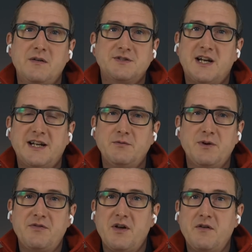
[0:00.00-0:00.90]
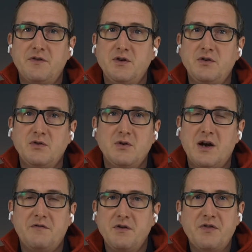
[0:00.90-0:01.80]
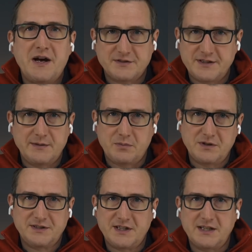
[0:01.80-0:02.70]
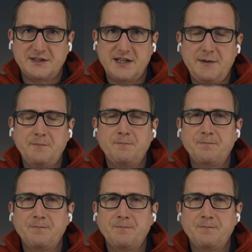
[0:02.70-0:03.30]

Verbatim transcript: starting with a few a few thousand employees i'd say